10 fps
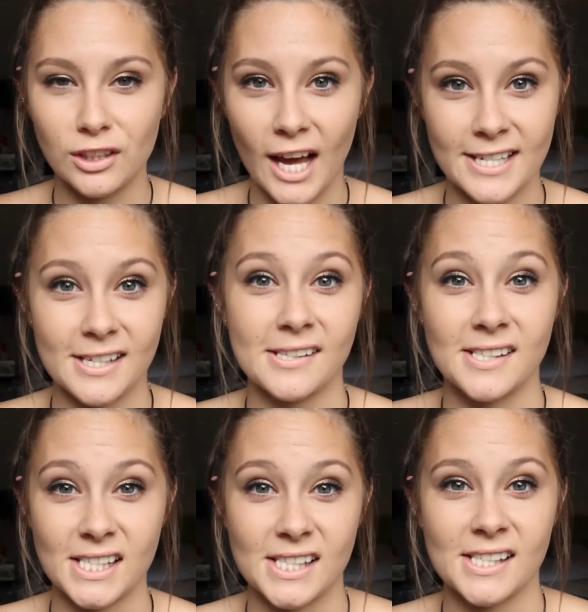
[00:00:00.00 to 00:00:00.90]
lighter
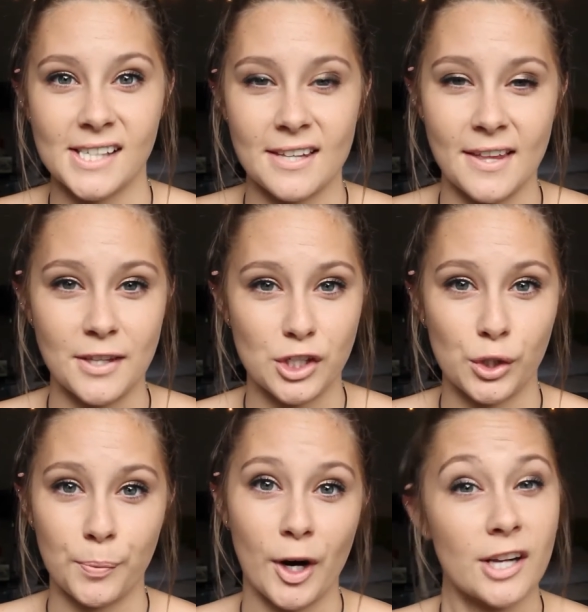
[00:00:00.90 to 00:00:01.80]
consistency than the
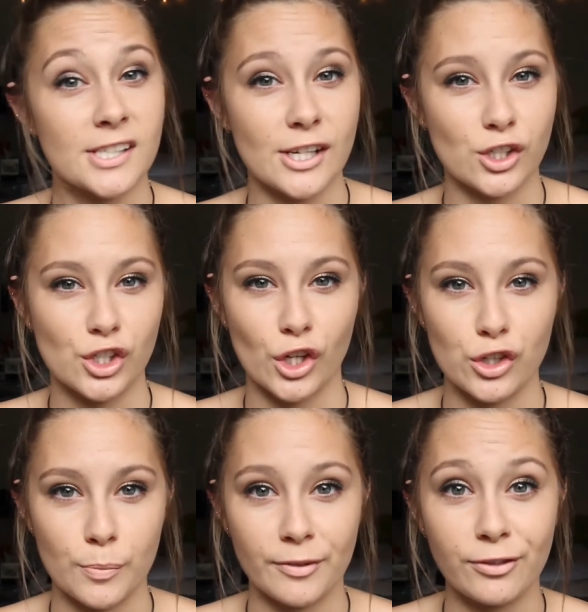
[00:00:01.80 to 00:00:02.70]
two products I just showed
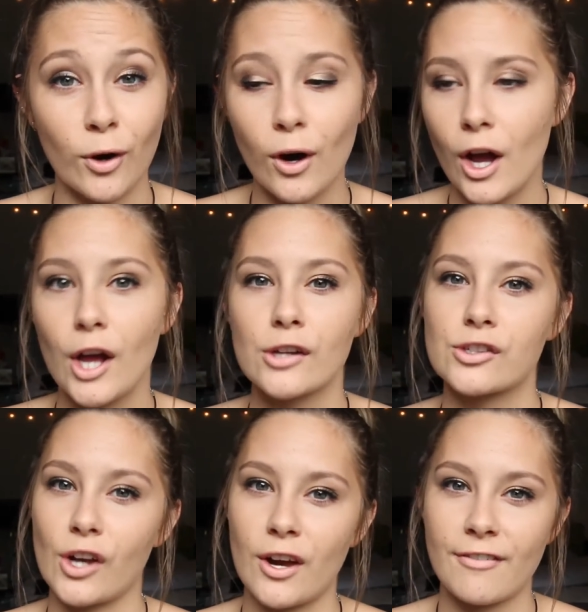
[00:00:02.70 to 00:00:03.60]
you before,
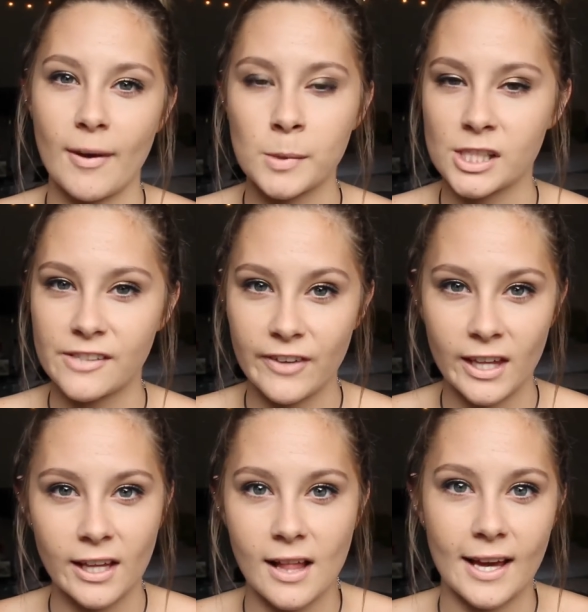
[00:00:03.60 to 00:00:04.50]
so if I'm just
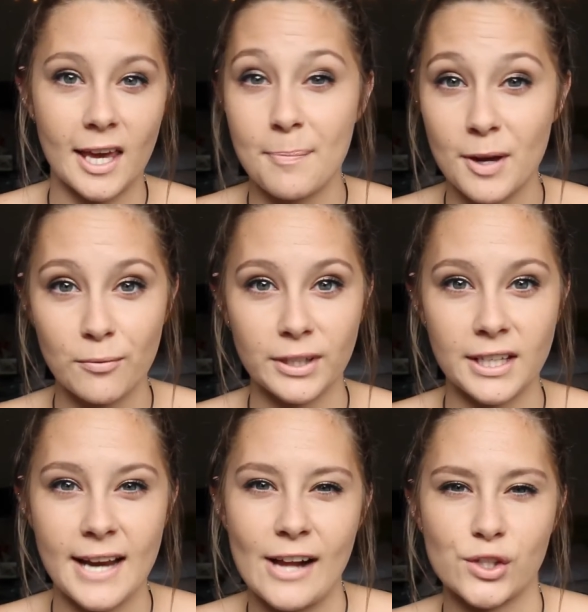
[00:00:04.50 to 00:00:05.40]
feeling like keeping it
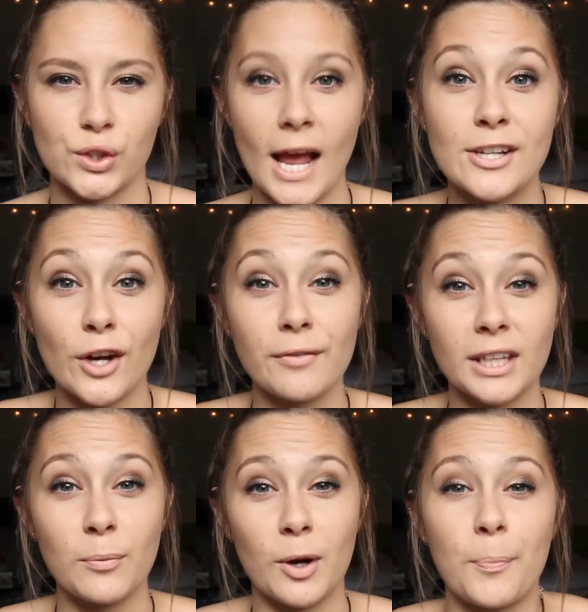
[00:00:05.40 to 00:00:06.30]
really natural and don't
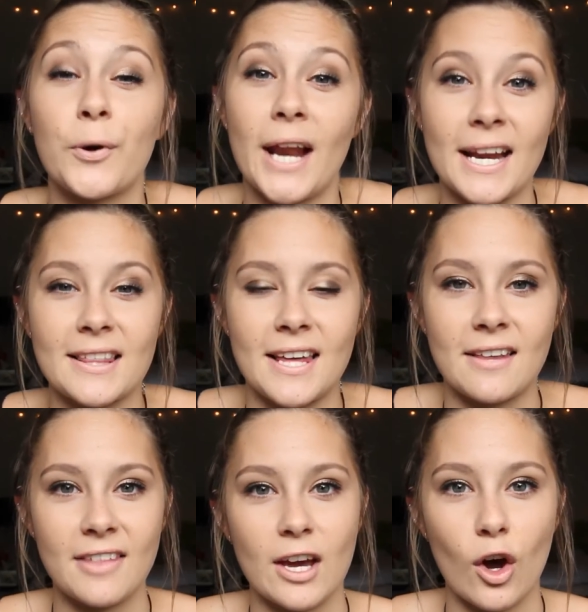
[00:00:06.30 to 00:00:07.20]
really want to put
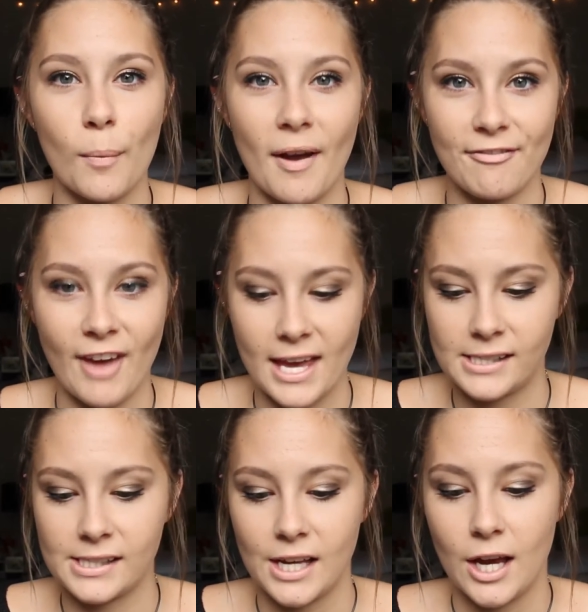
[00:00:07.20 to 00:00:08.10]
anything thick on my
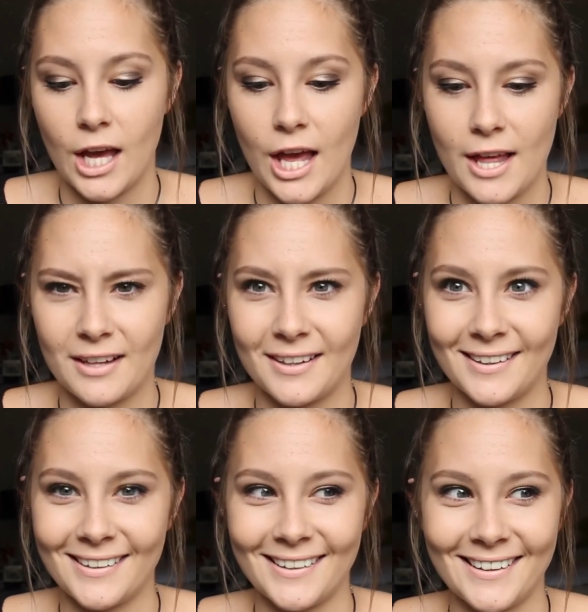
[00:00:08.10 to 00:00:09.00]
face,
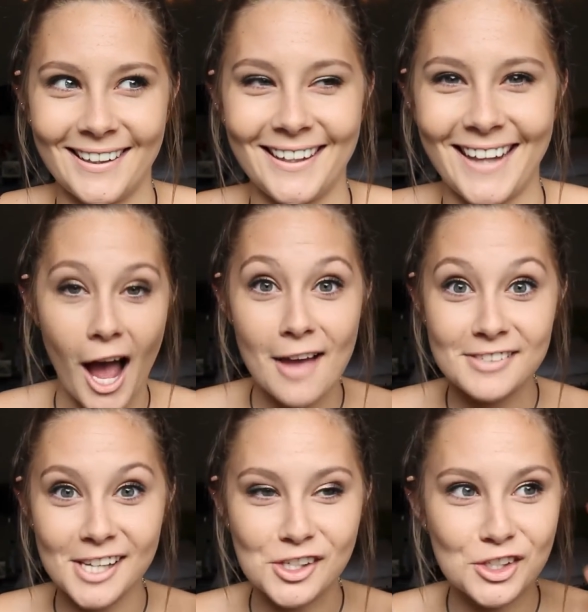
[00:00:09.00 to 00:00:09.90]
I have
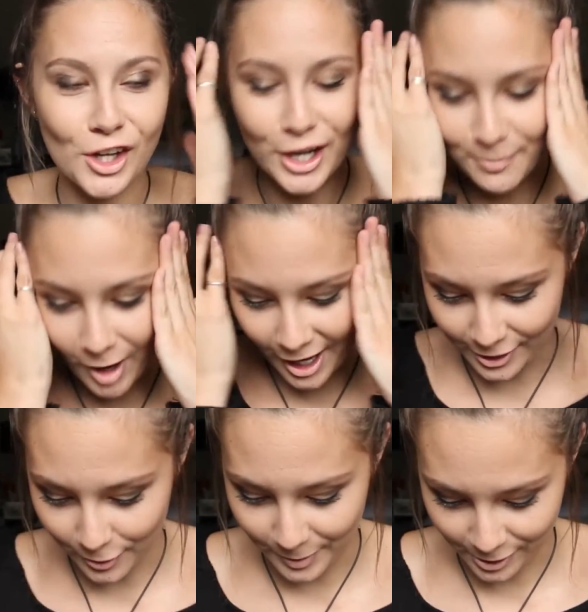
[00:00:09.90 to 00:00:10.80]
such a dirty
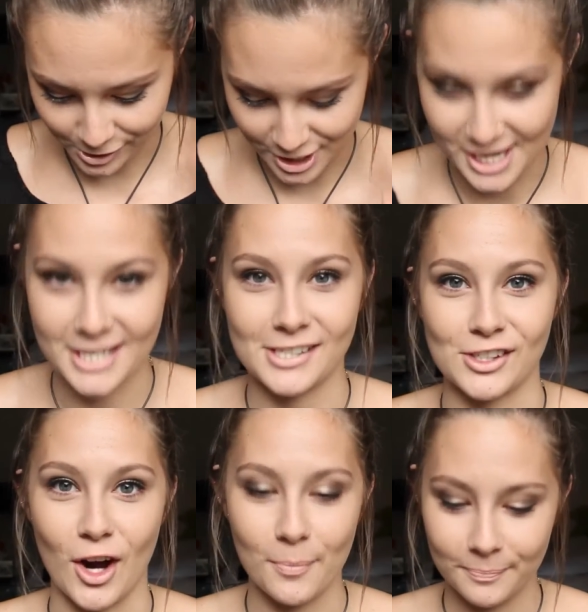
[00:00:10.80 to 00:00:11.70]
mind. Oh my gosh, I need to
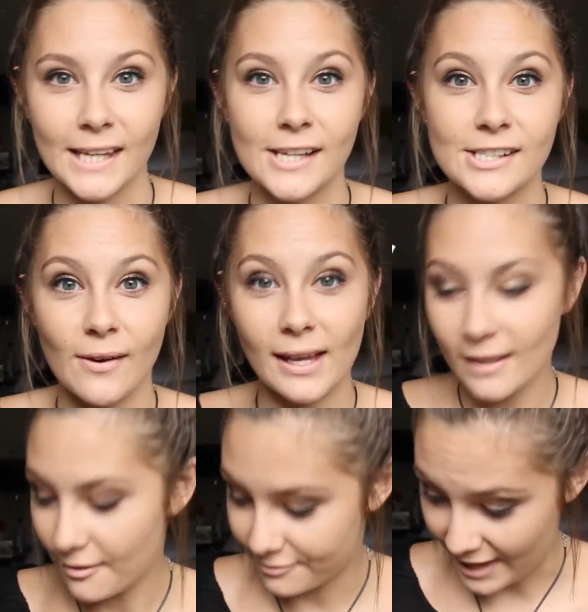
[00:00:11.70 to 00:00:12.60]
stop. So I love